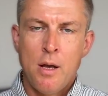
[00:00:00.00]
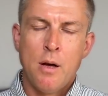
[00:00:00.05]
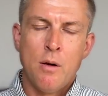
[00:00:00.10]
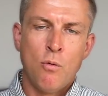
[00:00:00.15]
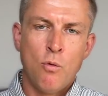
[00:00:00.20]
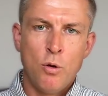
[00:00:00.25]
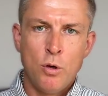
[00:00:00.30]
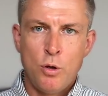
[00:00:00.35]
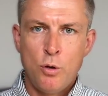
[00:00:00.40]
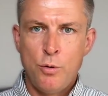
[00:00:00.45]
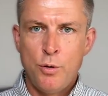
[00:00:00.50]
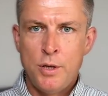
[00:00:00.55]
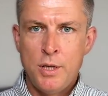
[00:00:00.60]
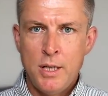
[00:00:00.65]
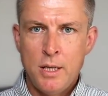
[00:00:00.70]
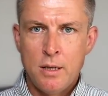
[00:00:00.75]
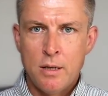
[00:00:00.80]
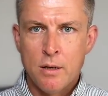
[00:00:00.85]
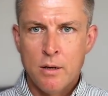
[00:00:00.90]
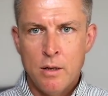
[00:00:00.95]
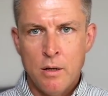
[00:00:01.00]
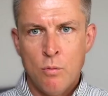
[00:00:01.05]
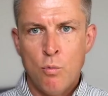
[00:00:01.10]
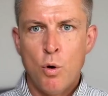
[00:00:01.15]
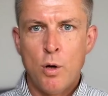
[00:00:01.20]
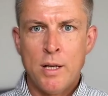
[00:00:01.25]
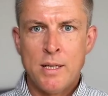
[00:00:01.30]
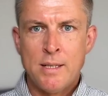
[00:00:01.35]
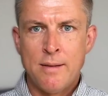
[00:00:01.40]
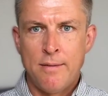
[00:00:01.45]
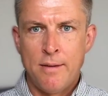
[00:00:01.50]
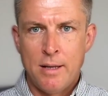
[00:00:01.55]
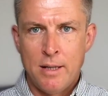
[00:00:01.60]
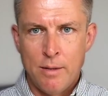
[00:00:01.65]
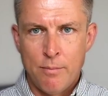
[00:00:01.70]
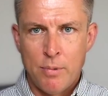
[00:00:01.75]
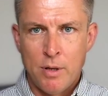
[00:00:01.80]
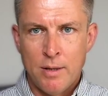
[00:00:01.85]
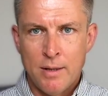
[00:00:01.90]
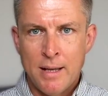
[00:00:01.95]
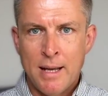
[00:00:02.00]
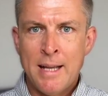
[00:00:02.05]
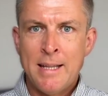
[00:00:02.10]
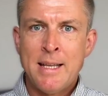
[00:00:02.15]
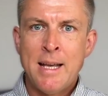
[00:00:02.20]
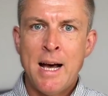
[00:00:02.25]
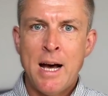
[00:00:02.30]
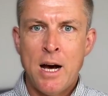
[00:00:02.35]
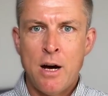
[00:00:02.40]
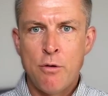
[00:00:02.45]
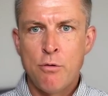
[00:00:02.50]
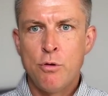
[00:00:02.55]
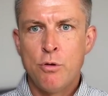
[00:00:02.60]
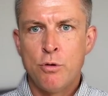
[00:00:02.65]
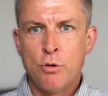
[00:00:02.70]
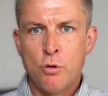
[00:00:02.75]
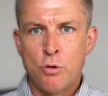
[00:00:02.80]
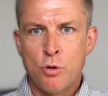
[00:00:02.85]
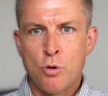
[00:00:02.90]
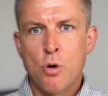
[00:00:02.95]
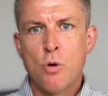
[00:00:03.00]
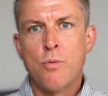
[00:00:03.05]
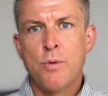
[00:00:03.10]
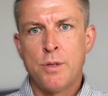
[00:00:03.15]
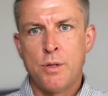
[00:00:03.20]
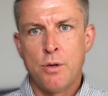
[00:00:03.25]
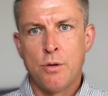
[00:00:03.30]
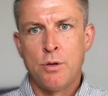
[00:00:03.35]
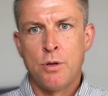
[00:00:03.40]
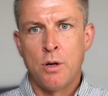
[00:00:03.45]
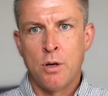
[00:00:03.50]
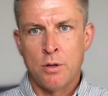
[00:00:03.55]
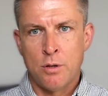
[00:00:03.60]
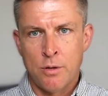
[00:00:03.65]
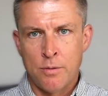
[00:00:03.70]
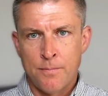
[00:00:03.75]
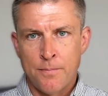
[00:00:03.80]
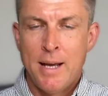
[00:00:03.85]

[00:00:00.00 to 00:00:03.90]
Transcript: What do you need, what is available, and how to talk with your doctor.